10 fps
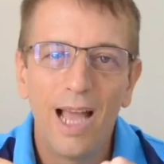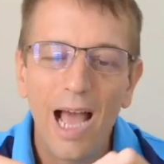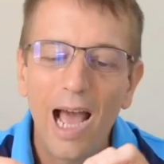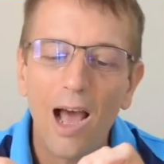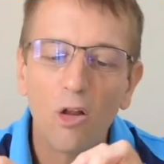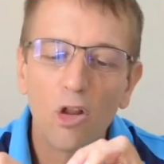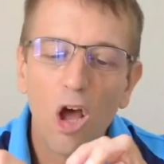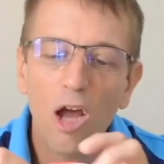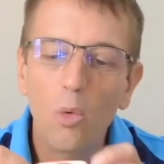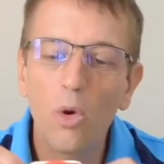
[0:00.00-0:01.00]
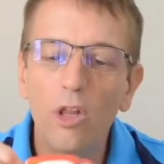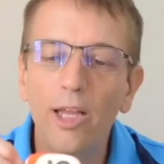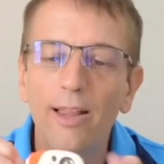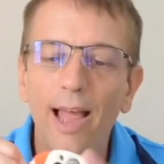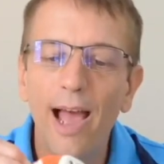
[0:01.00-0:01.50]
How long will
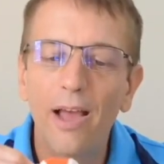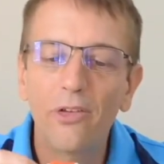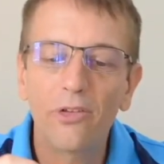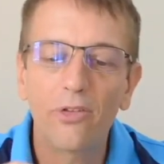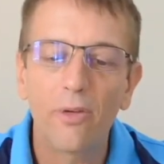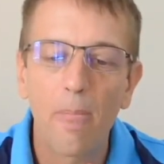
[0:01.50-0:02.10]
it last